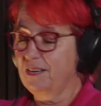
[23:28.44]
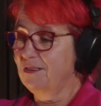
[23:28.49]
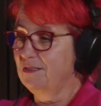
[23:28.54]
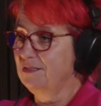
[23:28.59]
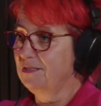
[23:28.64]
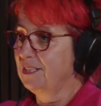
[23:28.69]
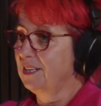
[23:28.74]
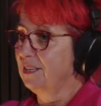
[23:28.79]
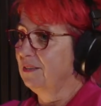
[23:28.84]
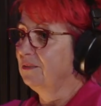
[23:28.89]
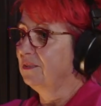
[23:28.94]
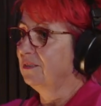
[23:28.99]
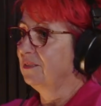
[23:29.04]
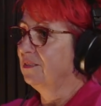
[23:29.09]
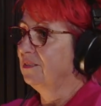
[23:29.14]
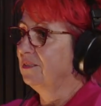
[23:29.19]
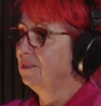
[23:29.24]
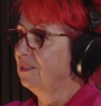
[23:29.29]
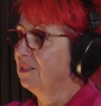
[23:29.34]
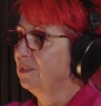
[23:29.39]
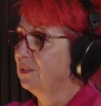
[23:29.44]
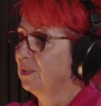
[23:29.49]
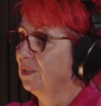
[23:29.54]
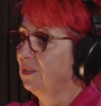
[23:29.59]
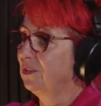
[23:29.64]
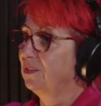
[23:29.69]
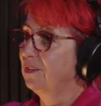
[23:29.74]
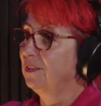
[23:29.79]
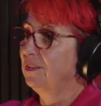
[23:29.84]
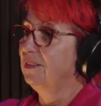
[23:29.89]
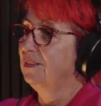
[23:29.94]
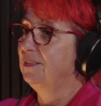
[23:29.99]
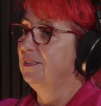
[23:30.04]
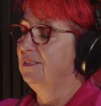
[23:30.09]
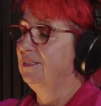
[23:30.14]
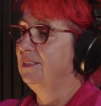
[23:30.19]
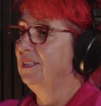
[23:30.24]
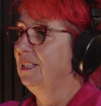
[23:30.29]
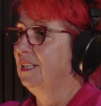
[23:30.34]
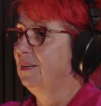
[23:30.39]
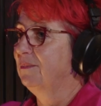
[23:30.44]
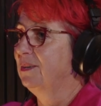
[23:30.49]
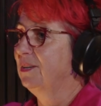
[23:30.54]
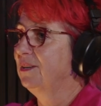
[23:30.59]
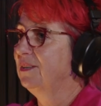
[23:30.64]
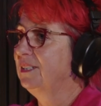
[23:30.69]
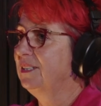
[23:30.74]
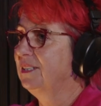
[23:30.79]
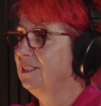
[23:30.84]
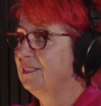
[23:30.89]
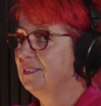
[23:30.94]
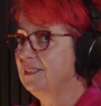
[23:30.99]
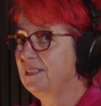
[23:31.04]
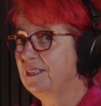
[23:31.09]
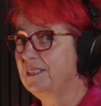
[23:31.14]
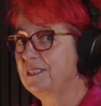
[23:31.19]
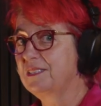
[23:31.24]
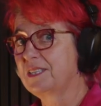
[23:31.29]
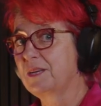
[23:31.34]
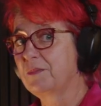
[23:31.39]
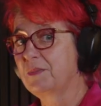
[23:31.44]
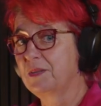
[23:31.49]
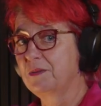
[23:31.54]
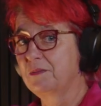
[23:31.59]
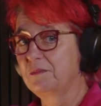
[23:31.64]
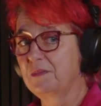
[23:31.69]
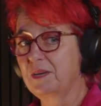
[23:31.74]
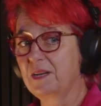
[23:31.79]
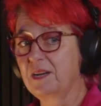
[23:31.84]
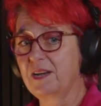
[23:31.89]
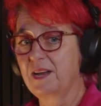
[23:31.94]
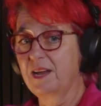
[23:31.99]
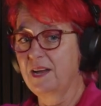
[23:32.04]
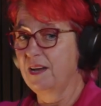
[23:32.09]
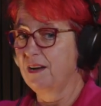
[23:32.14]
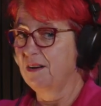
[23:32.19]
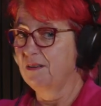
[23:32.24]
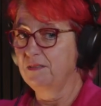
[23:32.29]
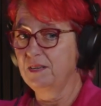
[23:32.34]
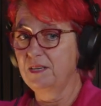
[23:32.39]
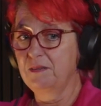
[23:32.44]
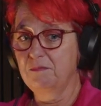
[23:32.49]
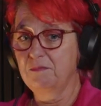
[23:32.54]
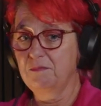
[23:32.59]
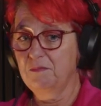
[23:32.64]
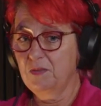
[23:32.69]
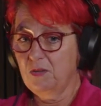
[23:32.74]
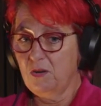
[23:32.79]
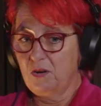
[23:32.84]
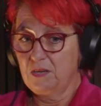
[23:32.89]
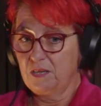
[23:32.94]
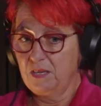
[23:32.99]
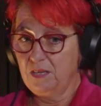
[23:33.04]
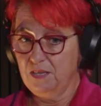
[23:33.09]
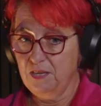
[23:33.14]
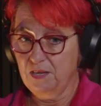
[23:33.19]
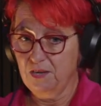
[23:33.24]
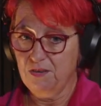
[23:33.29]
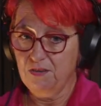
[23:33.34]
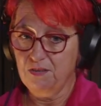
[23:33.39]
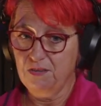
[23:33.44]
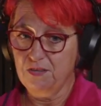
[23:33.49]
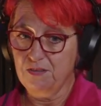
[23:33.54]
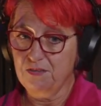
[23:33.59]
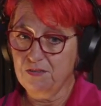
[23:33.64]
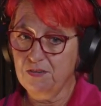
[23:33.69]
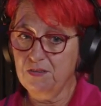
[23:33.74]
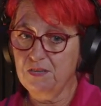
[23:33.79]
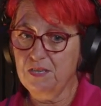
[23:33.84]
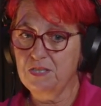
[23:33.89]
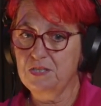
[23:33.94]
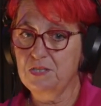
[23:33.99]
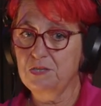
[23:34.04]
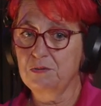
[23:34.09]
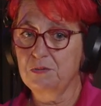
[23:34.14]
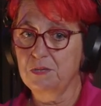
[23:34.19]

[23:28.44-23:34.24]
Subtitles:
contact with a lot of the alumni, and some of them are now in their early 30s who